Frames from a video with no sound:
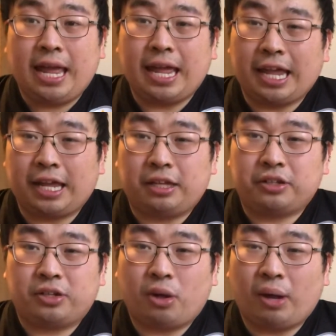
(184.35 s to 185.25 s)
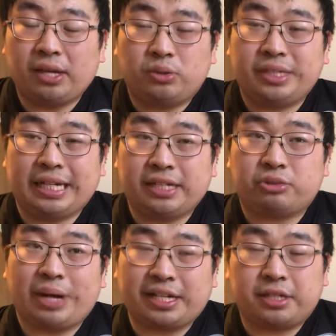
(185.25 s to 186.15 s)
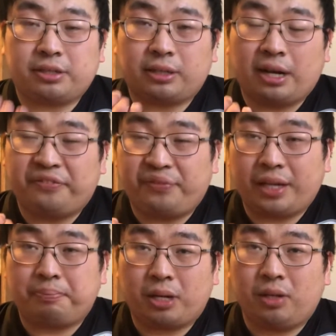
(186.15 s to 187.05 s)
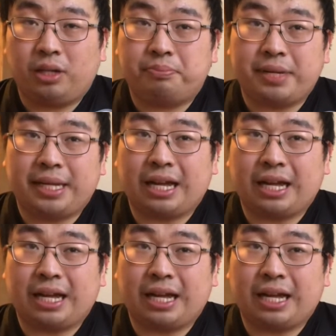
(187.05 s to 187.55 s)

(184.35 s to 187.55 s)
And, you know, I only interacted her on Facebook a little bit.